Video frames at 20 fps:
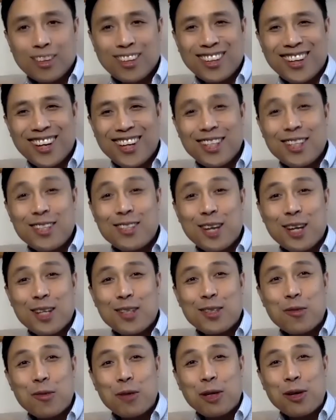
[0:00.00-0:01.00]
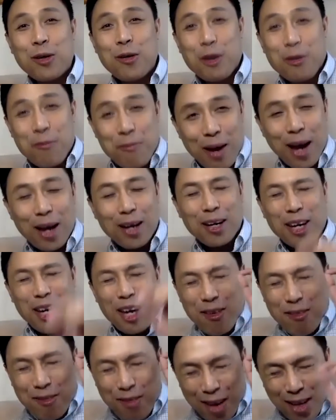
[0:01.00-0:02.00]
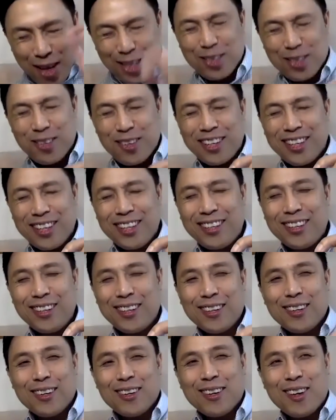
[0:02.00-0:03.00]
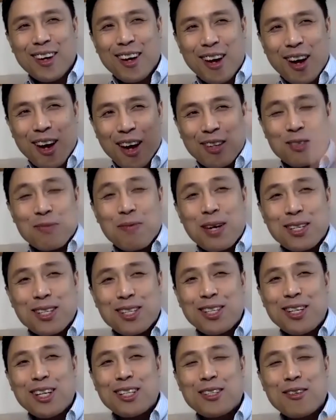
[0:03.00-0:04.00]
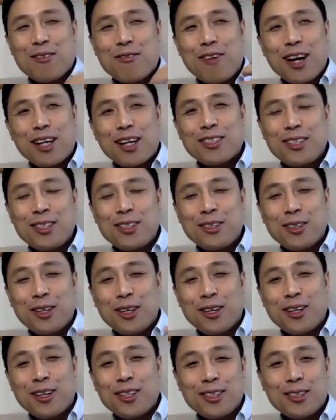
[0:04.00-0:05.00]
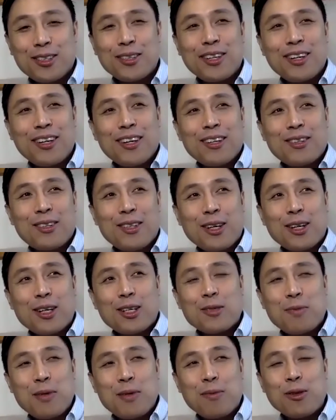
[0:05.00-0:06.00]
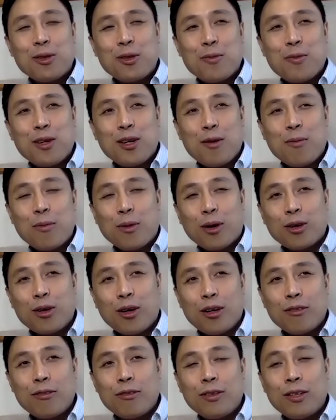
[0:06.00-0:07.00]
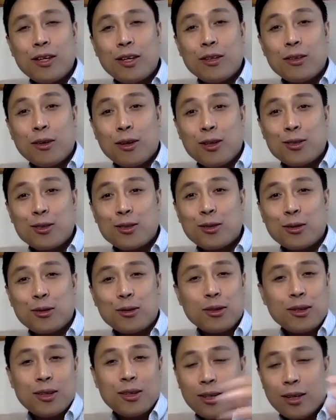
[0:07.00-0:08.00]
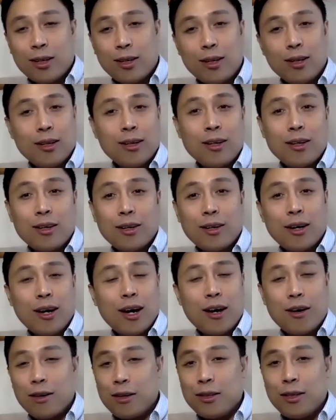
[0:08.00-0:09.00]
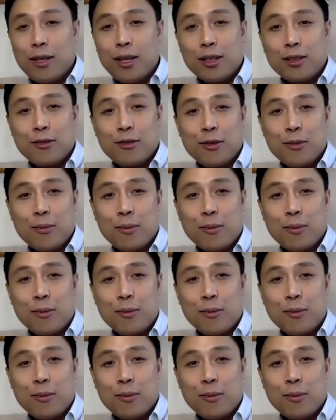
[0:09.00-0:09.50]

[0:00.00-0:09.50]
Great insight. So we're going back eventually, especially as the vaccine triggers people to become more confident also in the next few